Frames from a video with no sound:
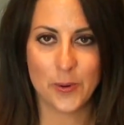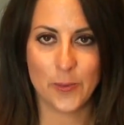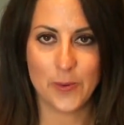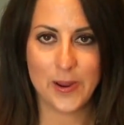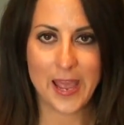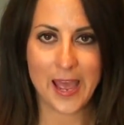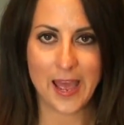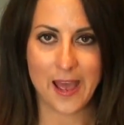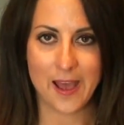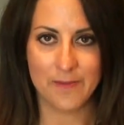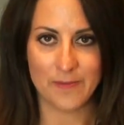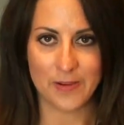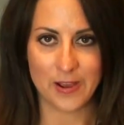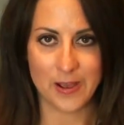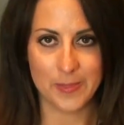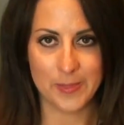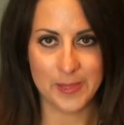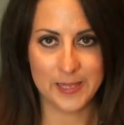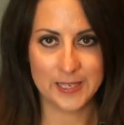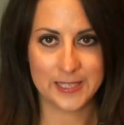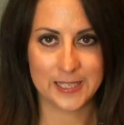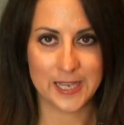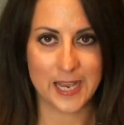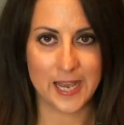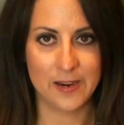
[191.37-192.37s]
We have
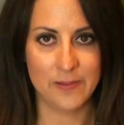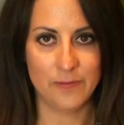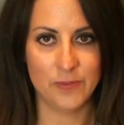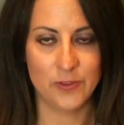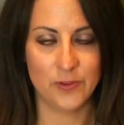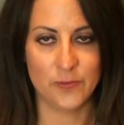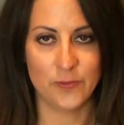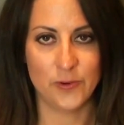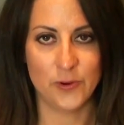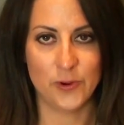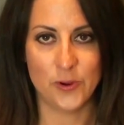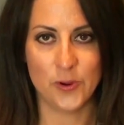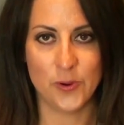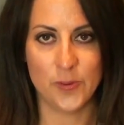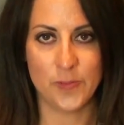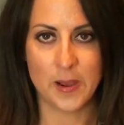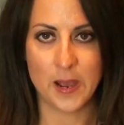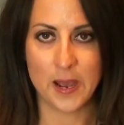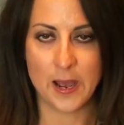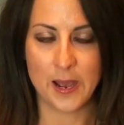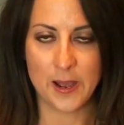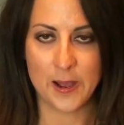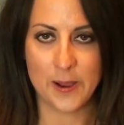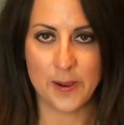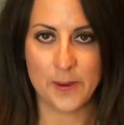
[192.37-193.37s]
on this side of the room
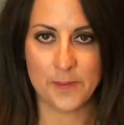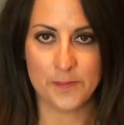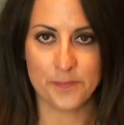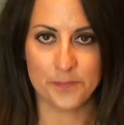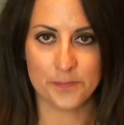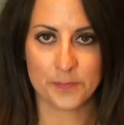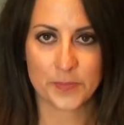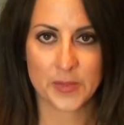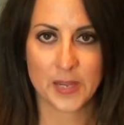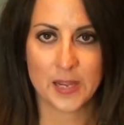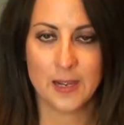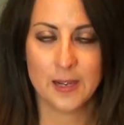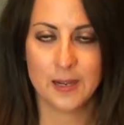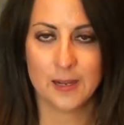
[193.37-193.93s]
um,